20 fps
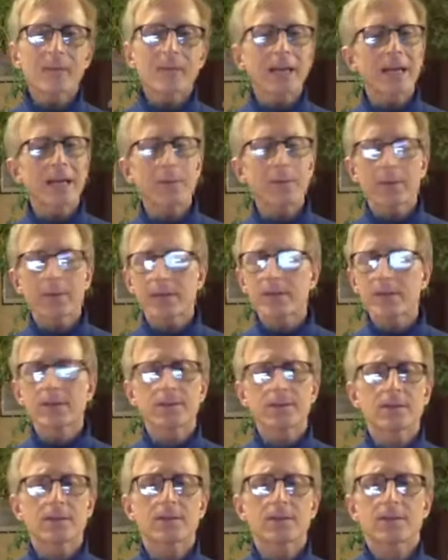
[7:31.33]
Anyway, you can
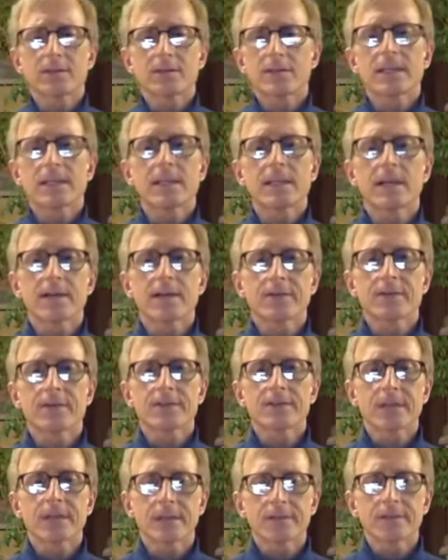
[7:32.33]
see it on
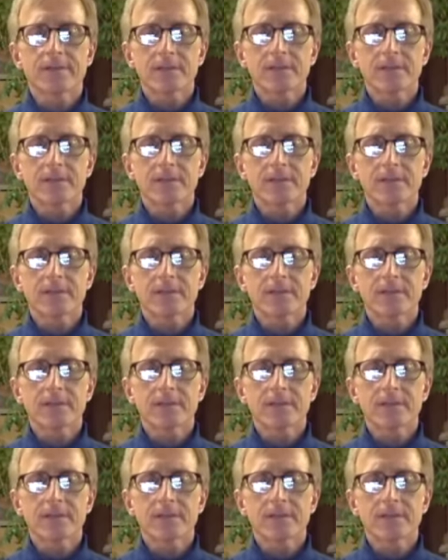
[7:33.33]
yourself.